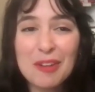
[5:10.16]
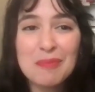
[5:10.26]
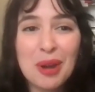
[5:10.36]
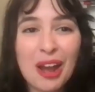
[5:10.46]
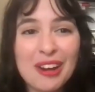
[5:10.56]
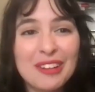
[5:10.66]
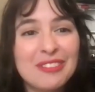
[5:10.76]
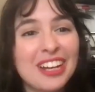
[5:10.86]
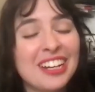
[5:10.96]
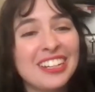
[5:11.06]
I'm proud of
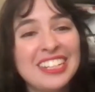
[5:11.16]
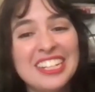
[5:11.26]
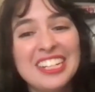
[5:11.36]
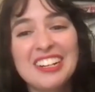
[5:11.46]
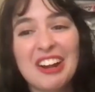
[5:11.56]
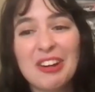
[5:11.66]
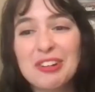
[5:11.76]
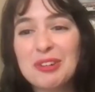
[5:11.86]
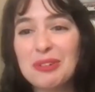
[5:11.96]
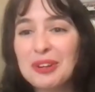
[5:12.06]

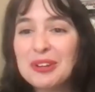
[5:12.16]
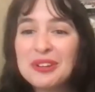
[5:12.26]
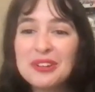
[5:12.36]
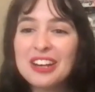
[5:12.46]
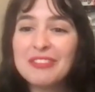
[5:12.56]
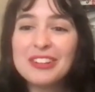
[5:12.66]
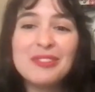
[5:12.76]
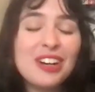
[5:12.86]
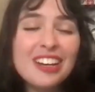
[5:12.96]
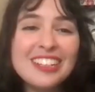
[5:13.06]
our crew and
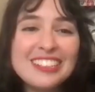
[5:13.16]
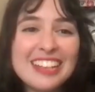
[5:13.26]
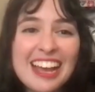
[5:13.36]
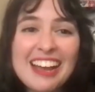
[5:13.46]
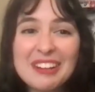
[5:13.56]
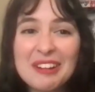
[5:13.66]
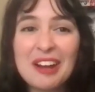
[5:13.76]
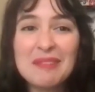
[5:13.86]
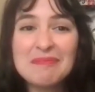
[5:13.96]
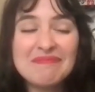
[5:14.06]
everyone. Yeah, no,
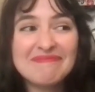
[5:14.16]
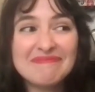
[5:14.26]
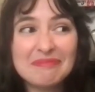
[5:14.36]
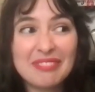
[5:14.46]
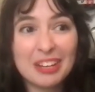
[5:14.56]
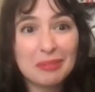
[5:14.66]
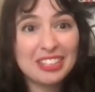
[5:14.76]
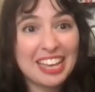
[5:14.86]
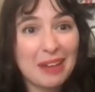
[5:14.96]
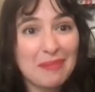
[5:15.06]
I'm
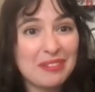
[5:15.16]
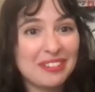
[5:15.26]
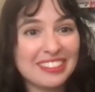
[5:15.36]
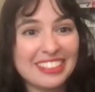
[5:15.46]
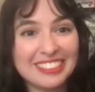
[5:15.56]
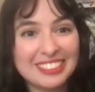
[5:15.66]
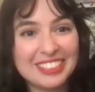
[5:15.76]
really happy with it.